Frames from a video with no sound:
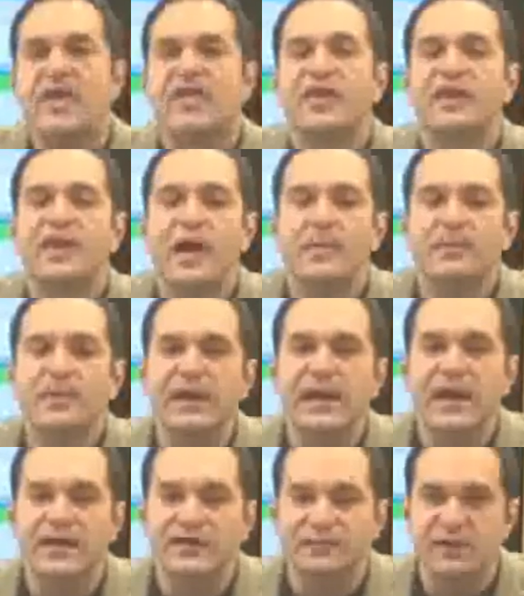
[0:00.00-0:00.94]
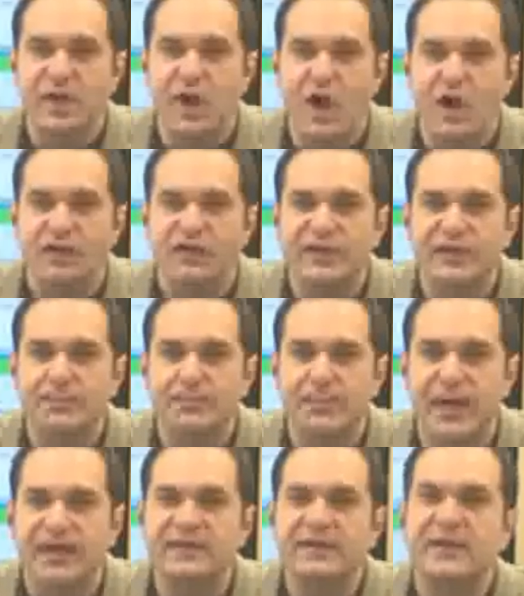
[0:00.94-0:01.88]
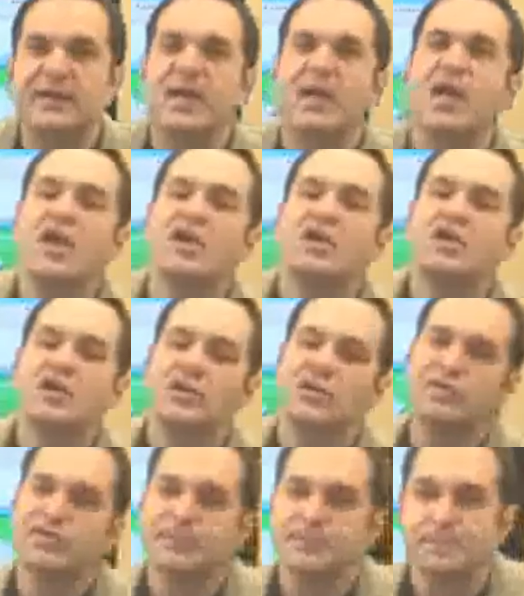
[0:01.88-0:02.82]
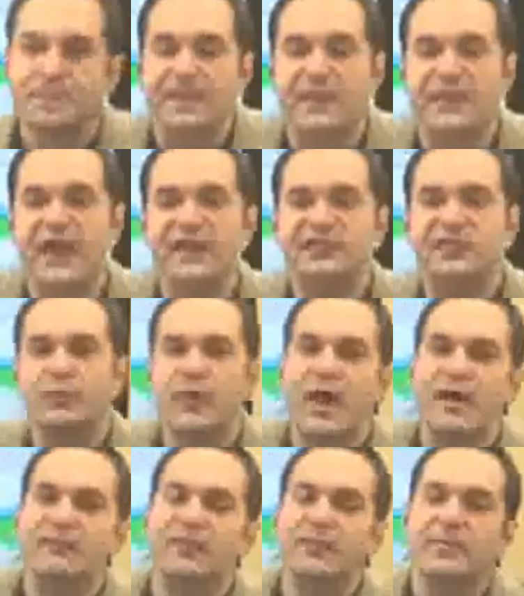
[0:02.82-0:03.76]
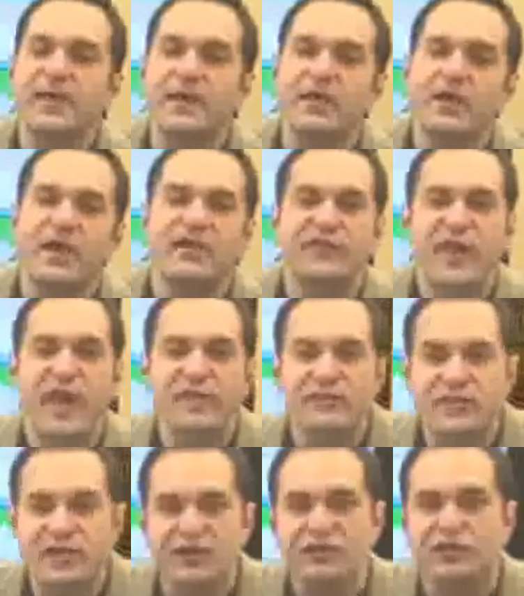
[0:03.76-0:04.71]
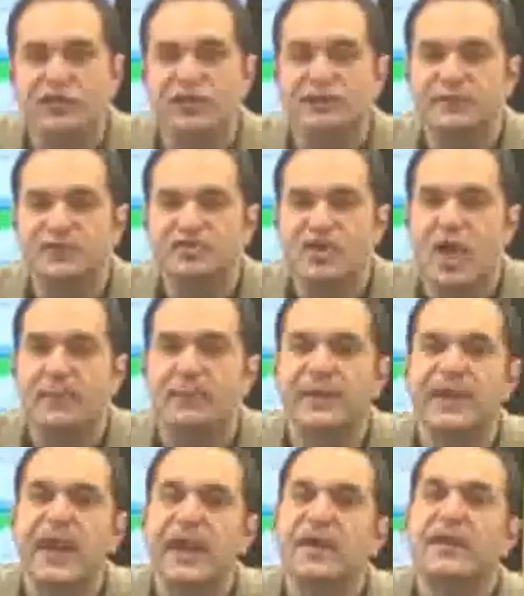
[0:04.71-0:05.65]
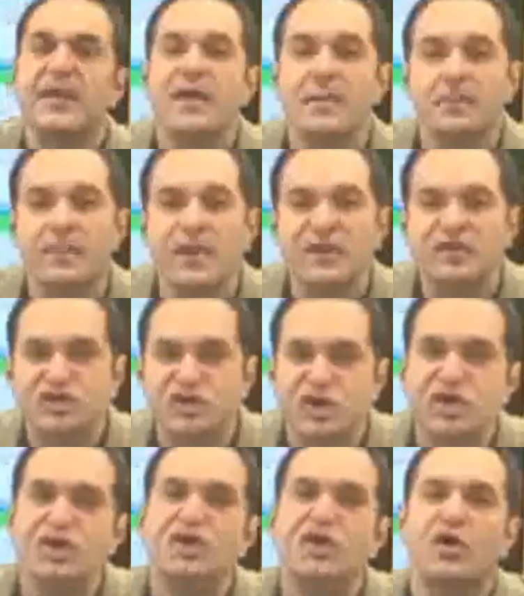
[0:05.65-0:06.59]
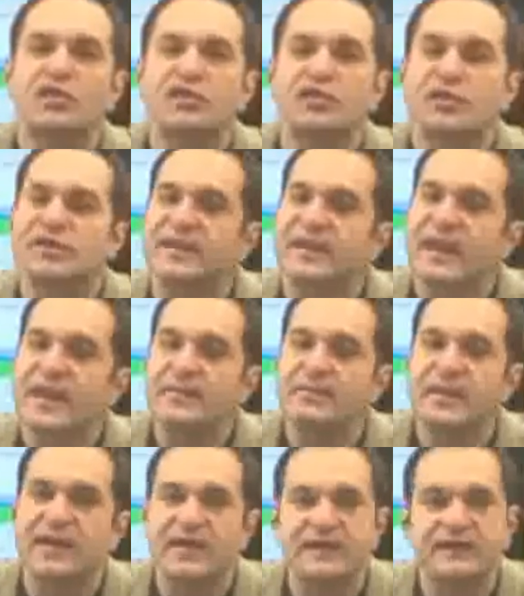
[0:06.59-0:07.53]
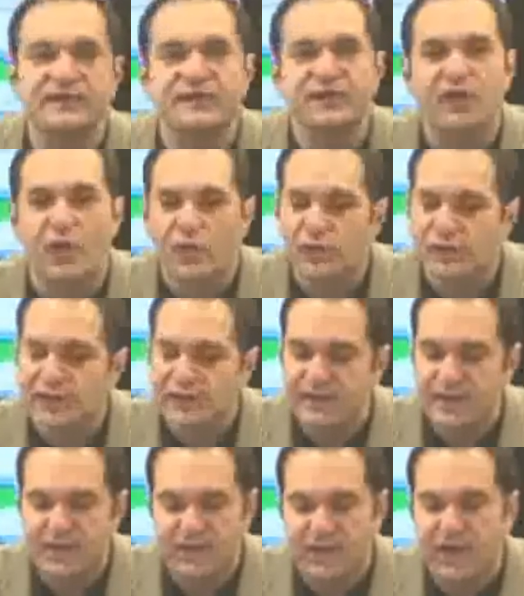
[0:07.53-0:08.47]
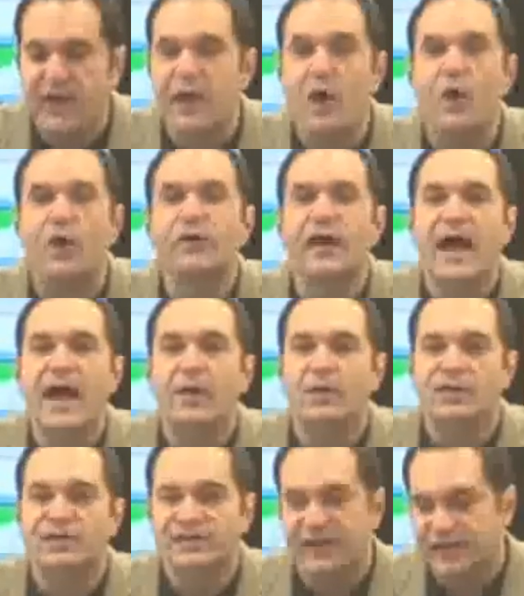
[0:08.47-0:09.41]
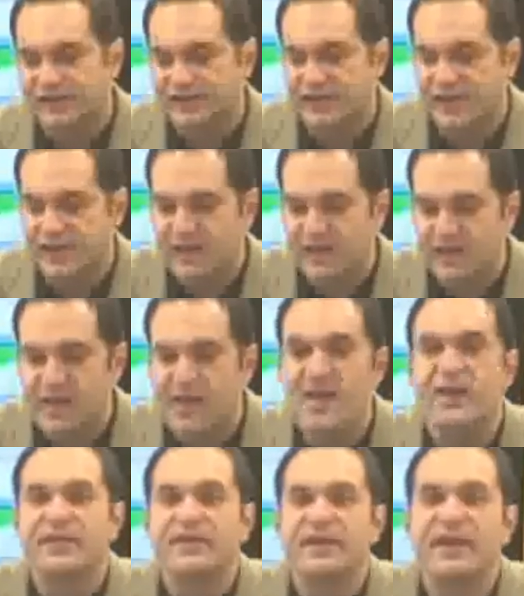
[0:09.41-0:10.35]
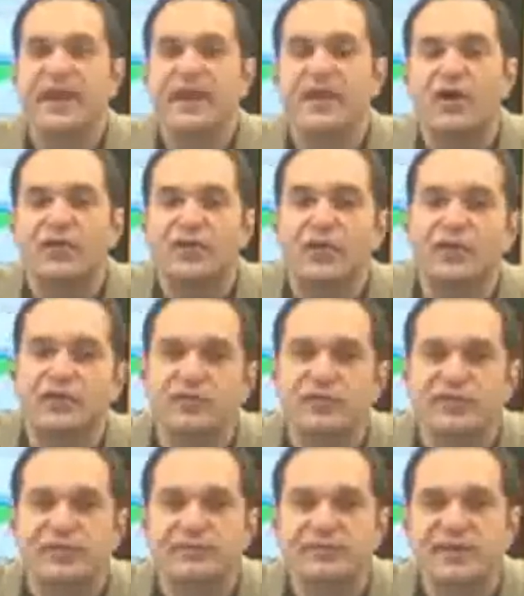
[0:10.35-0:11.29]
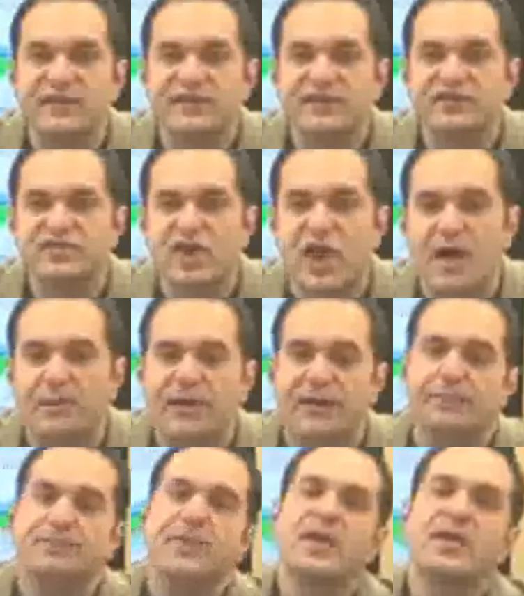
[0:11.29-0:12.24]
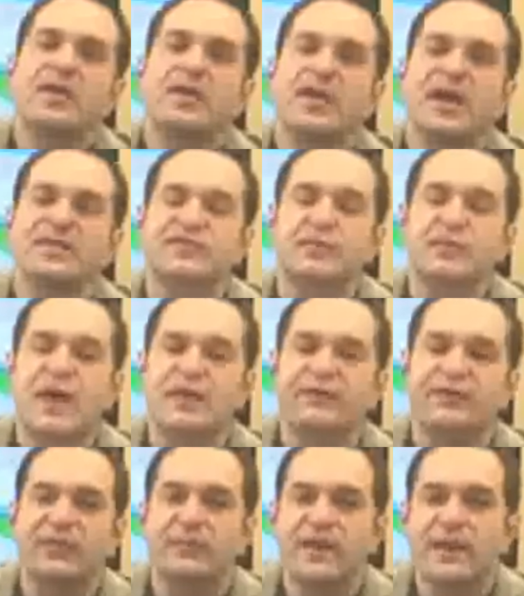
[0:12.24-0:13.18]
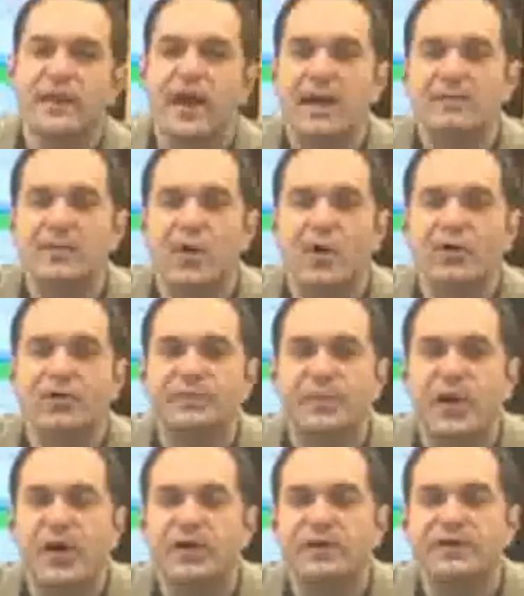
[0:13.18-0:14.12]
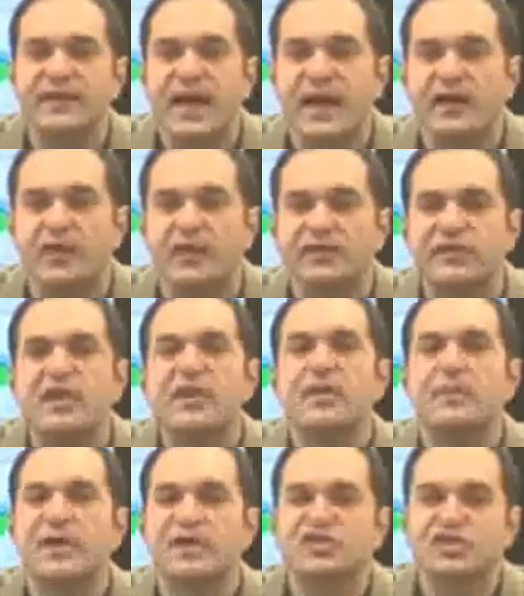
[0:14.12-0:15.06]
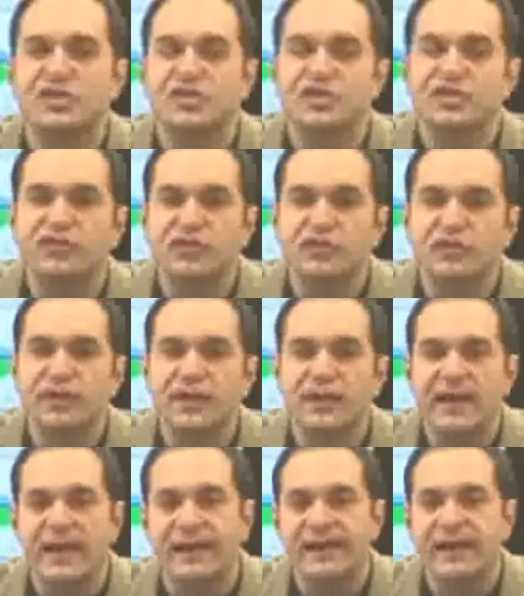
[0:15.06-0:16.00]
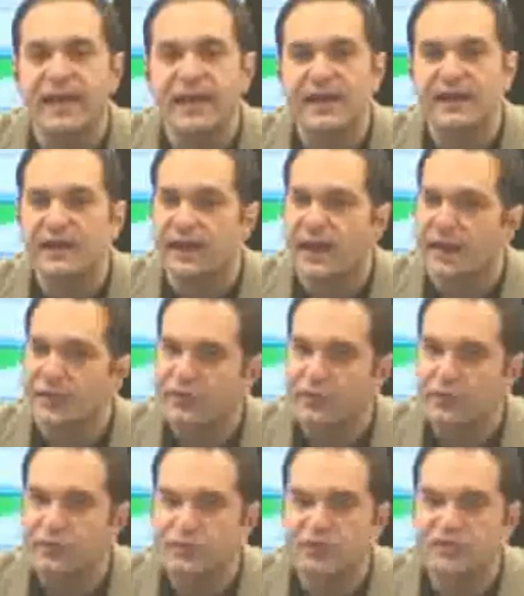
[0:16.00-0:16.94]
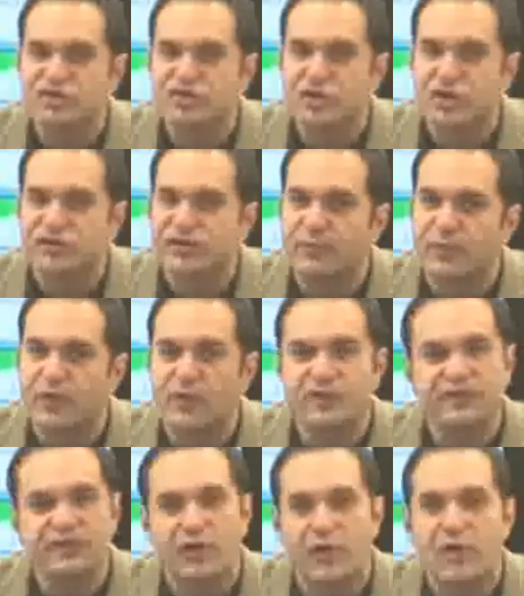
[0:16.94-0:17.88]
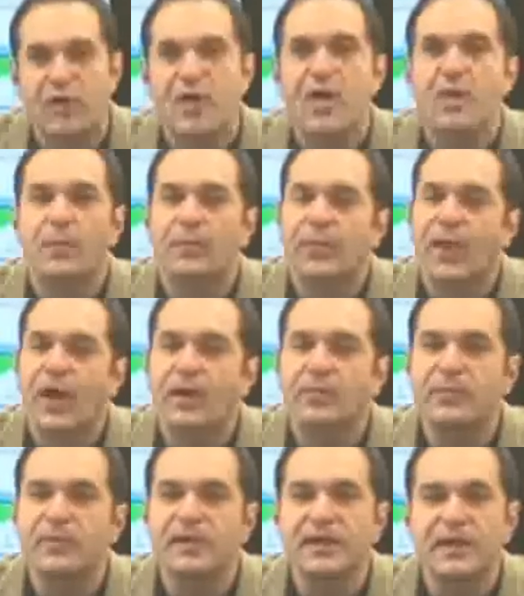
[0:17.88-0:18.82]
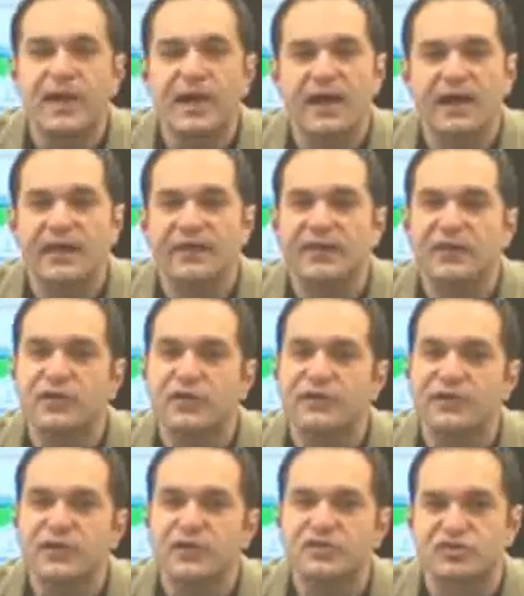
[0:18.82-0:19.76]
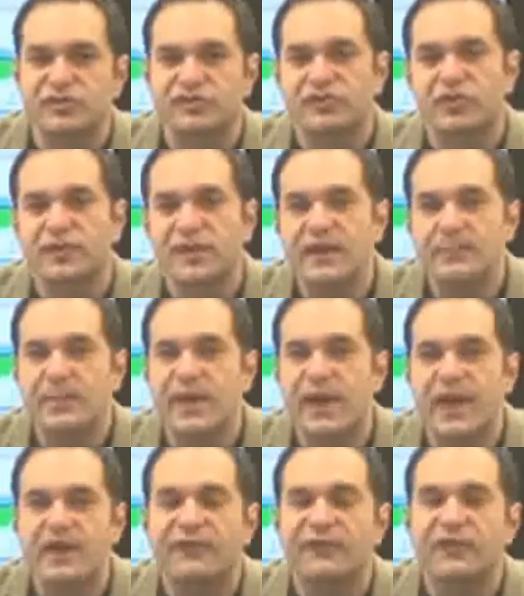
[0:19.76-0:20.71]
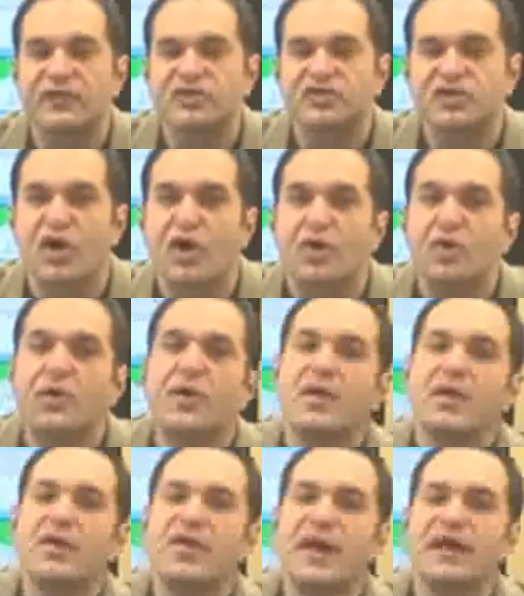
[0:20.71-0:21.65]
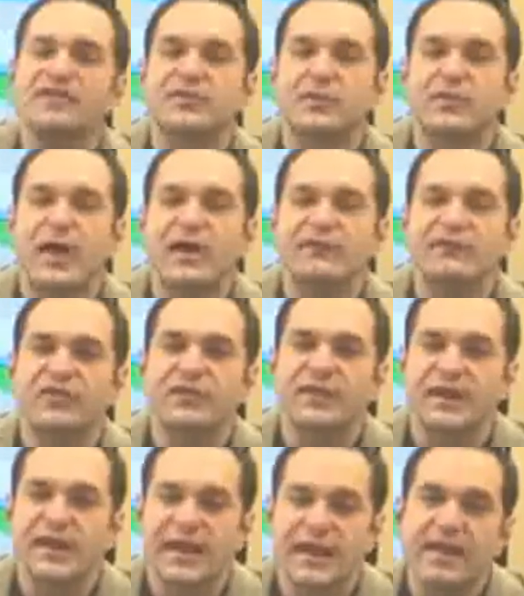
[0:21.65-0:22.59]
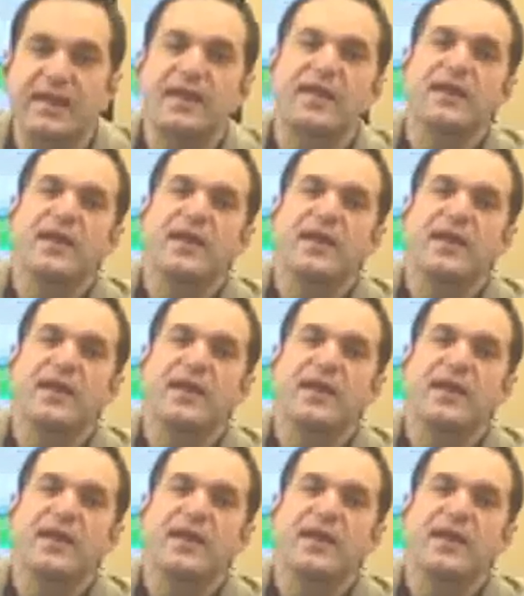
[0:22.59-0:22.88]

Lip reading: The company has been halted pending news. That's a wrap for me. If you haven't done your Christmas shopping yet, make sure you go do it today, because there's only hours left to get out there and do some decent shopping. That's a wrap for me. I'm your host, Paul Kondakos. Make sure you tune in again. I don't think we're doing a show tomorrow, so probably in the near future. So keep an eye out for the show. That's a wrap for today.